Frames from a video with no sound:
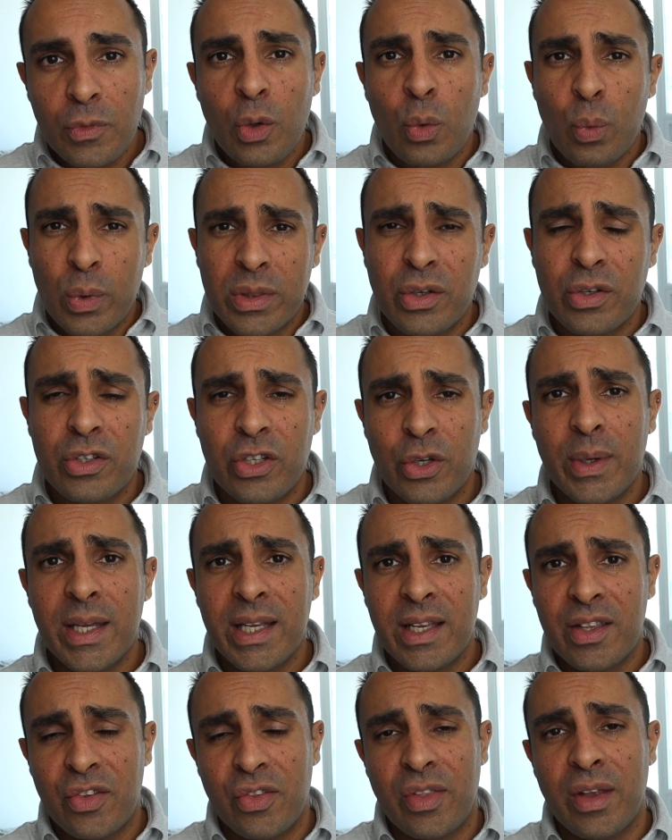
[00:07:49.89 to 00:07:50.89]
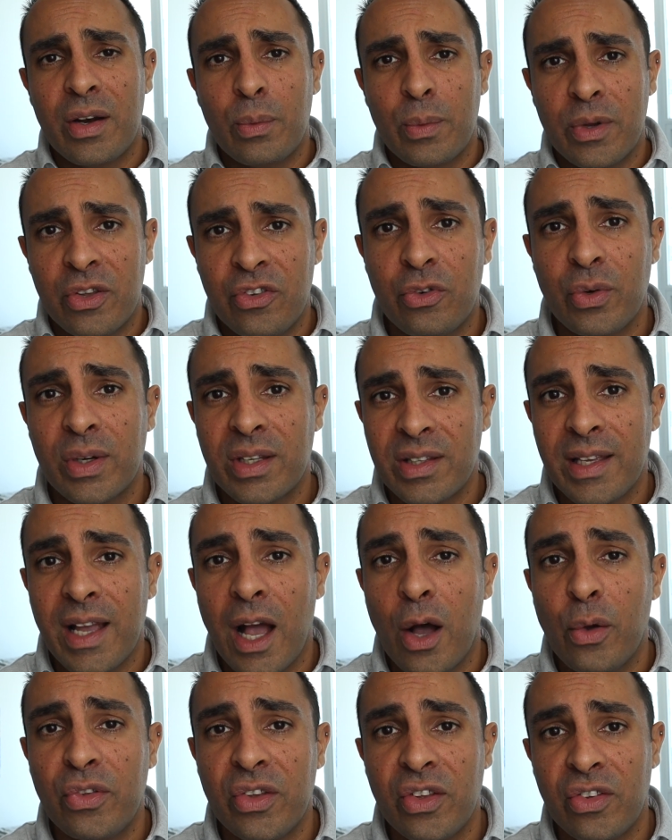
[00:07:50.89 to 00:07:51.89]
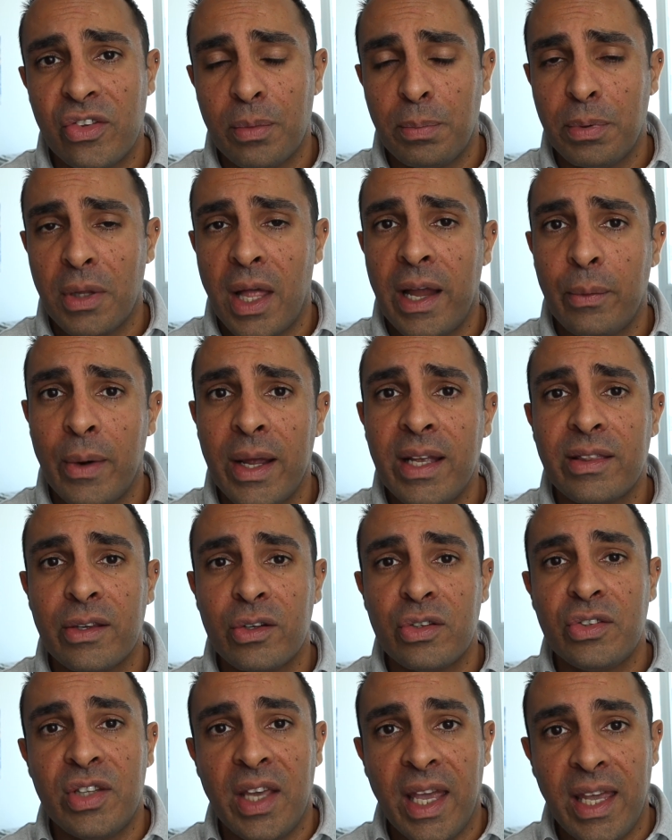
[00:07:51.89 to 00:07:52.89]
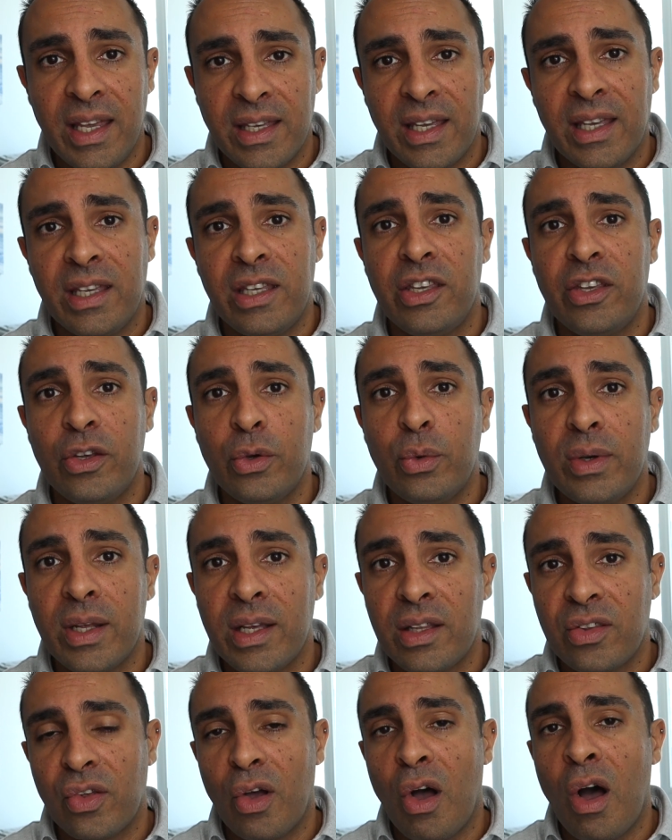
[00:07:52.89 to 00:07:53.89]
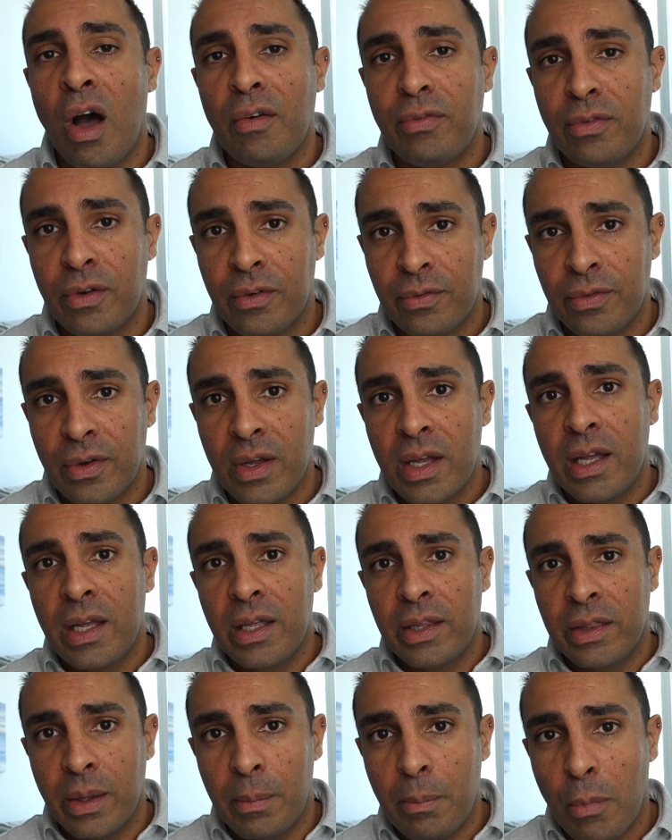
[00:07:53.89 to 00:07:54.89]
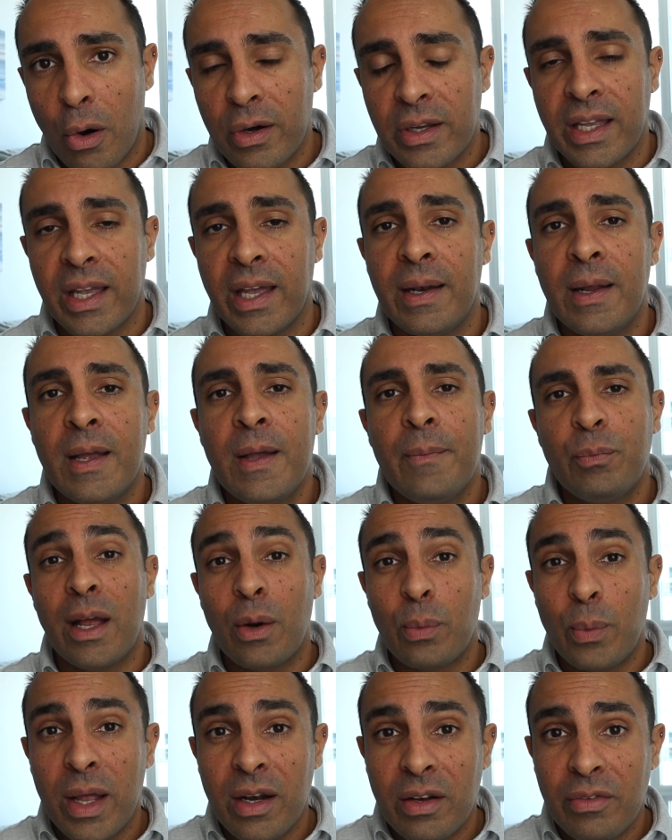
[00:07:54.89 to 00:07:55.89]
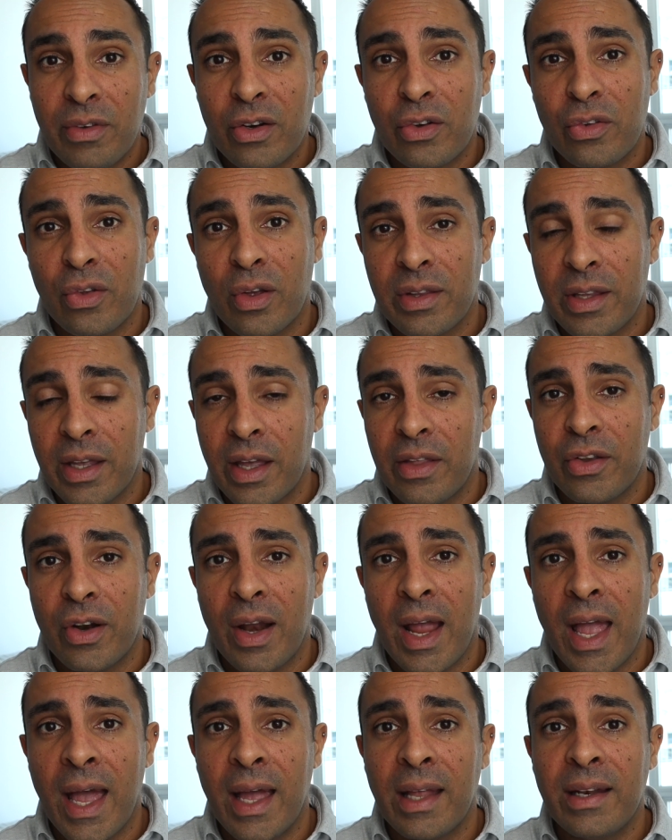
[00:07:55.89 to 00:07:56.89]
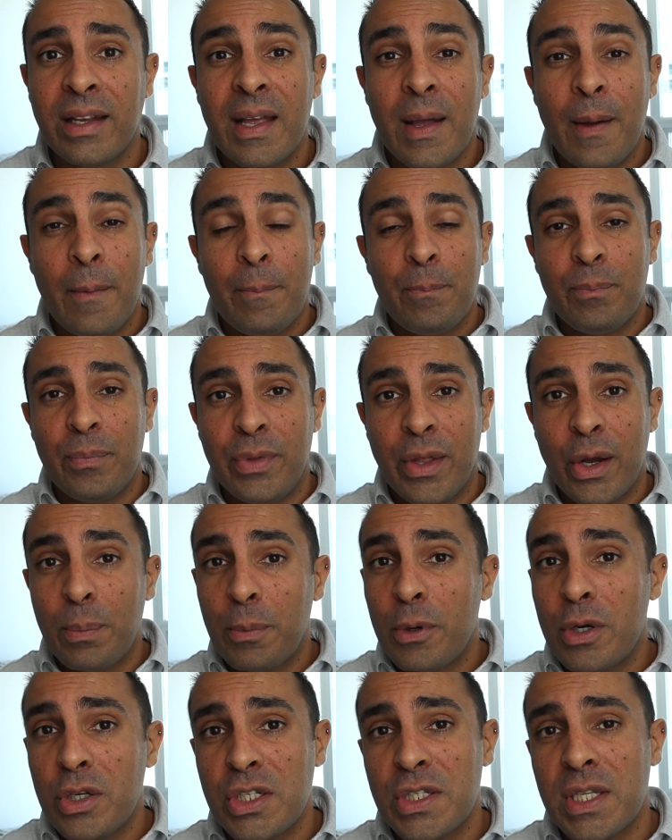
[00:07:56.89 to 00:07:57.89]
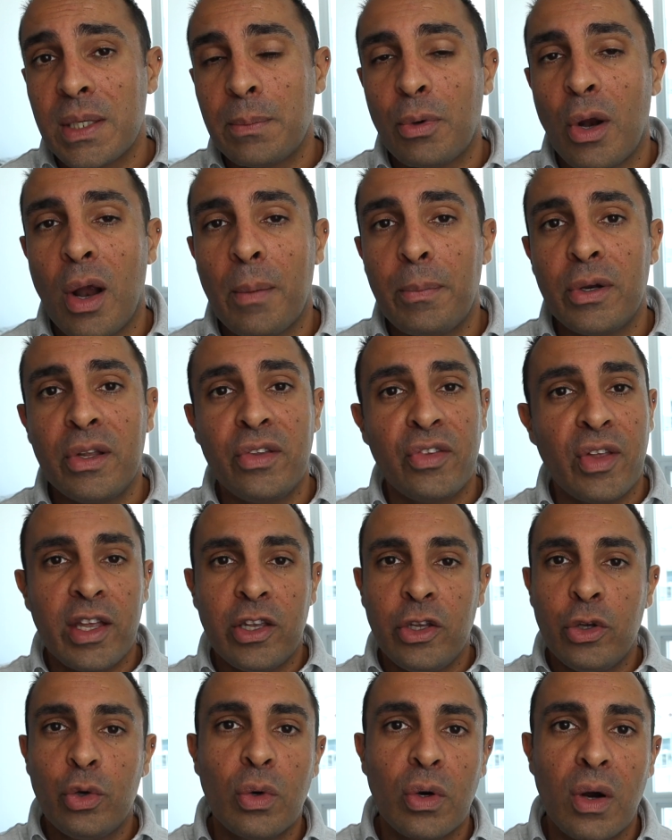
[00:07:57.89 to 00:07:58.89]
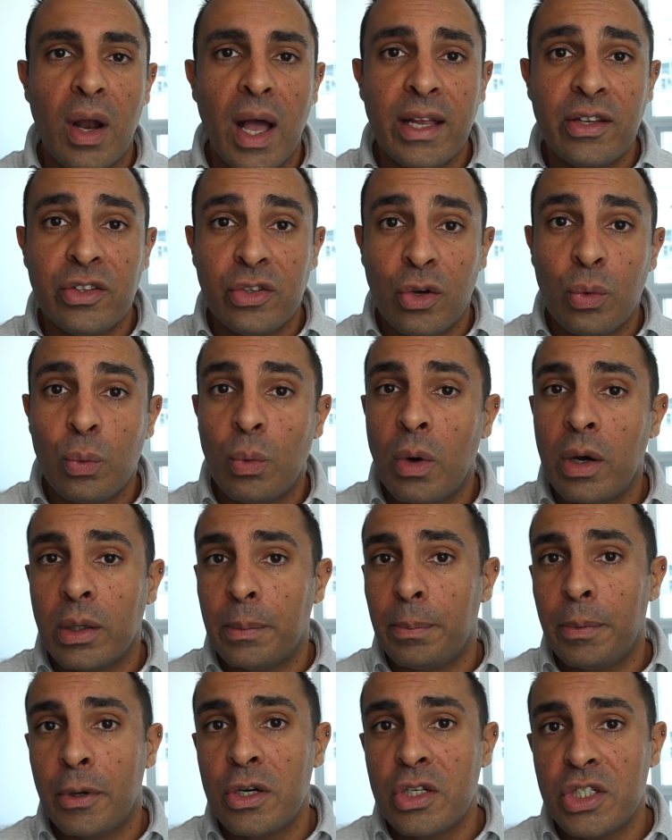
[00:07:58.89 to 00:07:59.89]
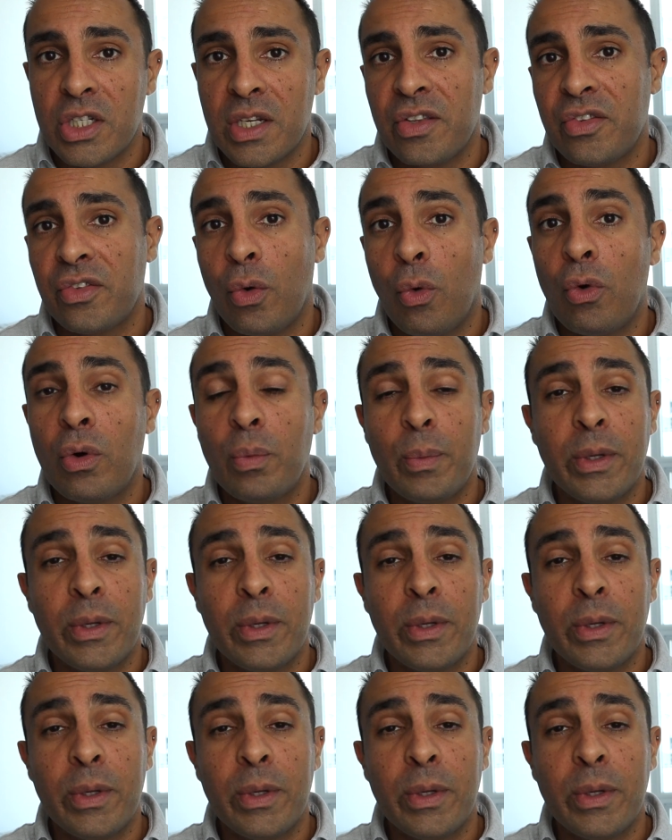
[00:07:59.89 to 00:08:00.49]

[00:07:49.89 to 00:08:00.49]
what they're doing is they're restricting housing supply, right? They're taking units off of the market. Now, renovators, on the other hand, they're purchasing properties that you or I don't want to purchase, or